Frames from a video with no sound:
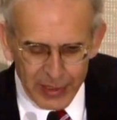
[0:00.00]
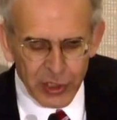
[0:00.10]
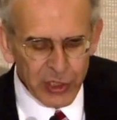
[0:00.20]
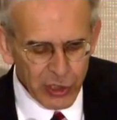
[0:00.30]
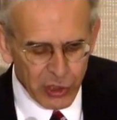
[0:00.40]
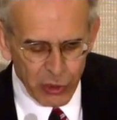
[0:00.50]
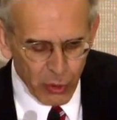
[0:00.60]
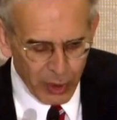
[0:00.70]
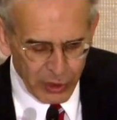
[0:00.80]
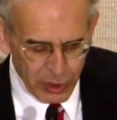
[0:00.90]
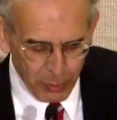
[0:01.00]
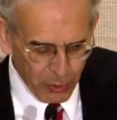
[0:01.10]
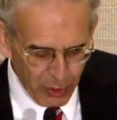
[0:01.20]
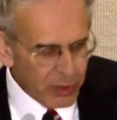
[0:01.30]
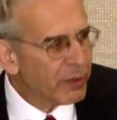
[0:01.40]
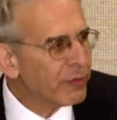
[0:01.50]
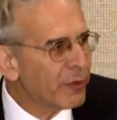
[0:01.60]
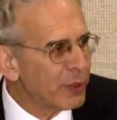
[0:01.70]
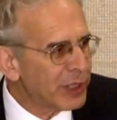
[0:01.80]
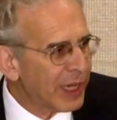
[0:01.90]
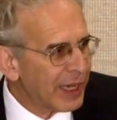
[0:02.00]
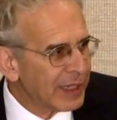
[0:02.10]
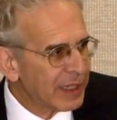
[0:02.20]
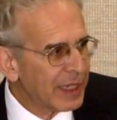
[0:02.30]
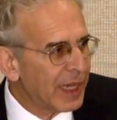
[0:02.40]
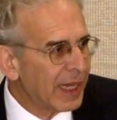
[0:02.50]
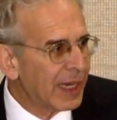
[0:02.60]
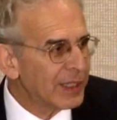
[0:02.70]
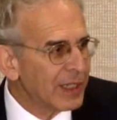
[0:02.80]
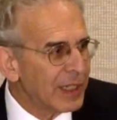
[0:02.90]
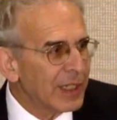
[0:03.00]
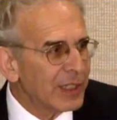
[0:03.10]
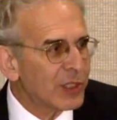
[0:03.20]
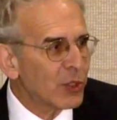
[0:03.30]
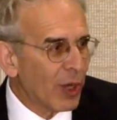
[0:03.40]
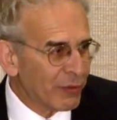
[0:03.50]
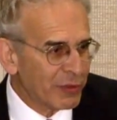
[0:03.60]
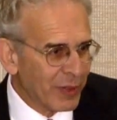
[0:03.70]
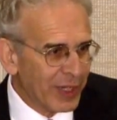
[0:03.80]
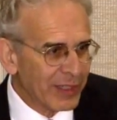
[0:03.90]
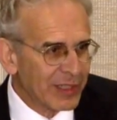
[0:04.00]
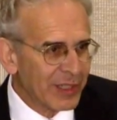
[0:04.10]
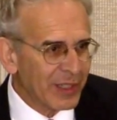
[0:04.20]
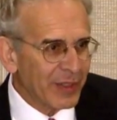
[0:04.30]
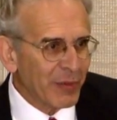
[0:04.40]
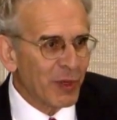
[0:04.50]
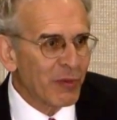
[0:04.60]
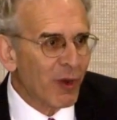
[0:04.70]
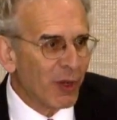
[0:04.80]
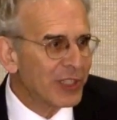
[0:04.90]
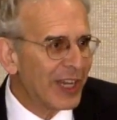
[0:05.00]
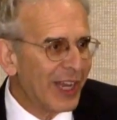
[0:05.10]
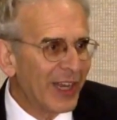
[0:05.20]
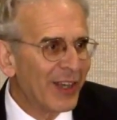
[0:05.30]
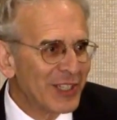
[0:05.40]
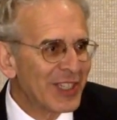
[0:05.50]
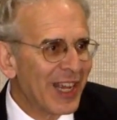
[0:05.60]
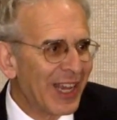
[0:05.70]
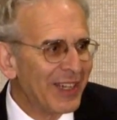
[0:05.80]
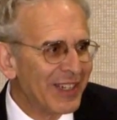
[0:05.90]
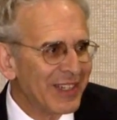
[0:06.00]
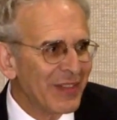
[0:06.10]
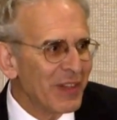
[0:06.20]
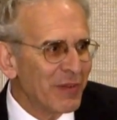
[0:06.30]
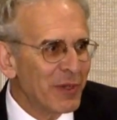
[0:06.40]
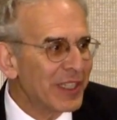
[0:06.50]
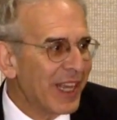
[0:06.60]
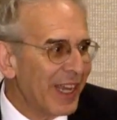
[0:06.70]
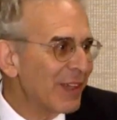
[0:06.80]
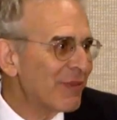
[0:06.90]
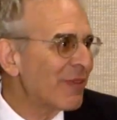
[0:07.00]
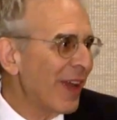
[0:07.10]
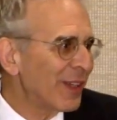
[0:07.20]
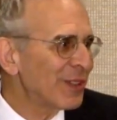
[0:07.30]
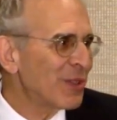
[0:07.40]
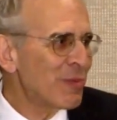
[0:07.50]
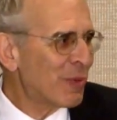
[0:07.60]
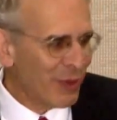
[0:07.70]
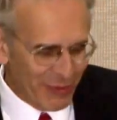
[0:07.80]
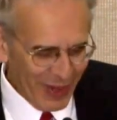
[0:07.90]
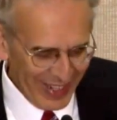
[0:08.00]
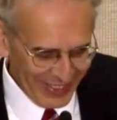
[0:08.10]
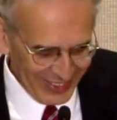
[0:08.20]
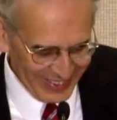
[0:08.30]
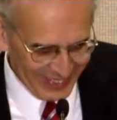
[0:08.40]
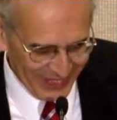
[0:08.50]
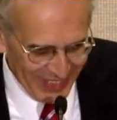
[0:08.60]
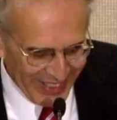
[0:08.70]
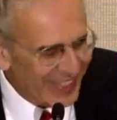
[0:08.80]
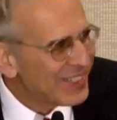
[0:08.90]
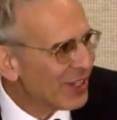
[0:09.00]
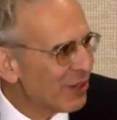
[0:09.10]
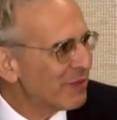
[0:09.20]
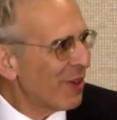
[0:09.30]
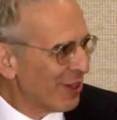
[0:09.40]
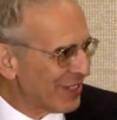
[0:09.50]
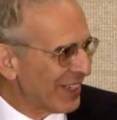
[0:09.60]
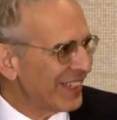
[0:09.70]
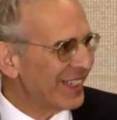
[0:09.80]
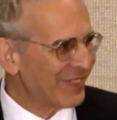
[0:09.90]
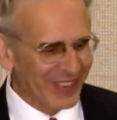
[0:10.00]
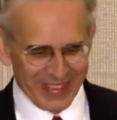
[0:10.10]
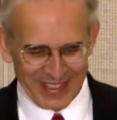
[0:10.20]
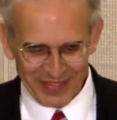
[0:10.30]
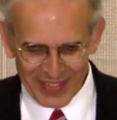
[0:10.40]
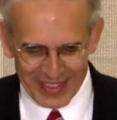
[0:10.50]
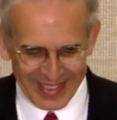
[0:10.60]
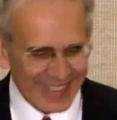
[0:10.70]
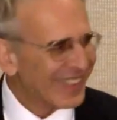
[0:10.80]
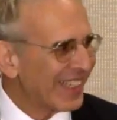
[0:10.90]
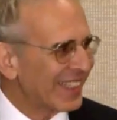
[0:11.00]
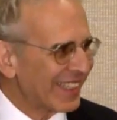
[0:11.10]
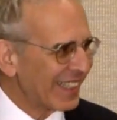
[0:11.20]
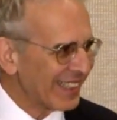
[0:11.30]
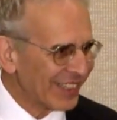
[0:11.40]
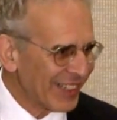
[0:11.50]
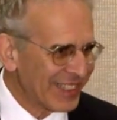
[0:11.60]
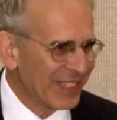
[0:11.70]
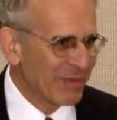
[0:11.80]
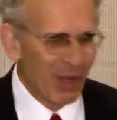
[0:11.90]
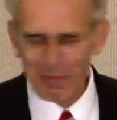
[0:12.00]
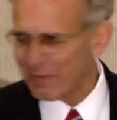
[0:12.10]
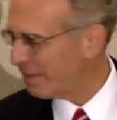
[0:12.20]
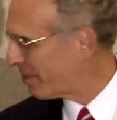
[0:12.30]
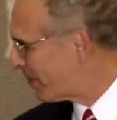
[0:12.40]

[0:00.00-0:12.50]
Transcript: She's a strong supporter of Food Day, and on soft drinks, with Rosa on our side, we can't fail to prevail. So, Rosa, if you'd like to come up.